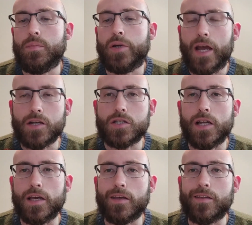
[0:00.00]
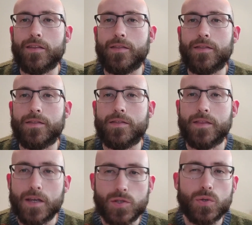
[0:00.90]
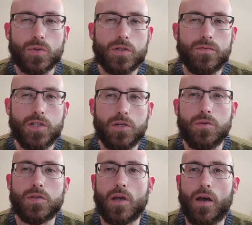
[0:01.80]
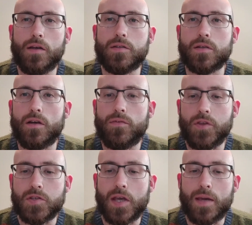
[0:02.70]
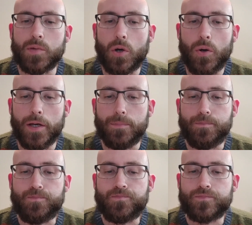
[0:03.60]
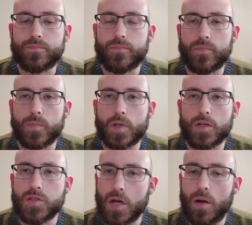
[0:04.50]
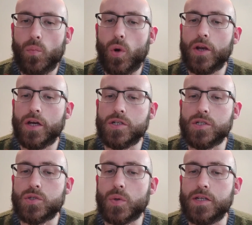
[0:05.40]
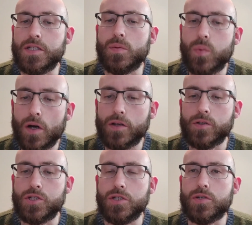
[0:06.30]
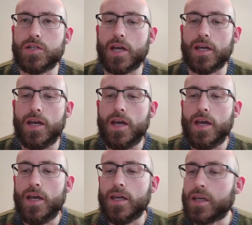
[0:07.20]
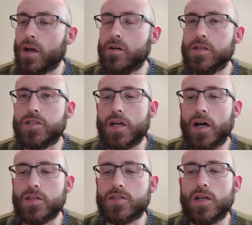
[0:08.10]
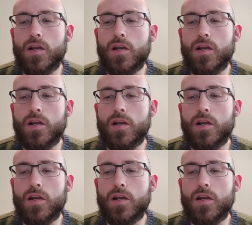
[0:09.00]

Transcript: But actually, they're sort of two sides of the same coin. Psalm 121 on Tuesday encouraged us to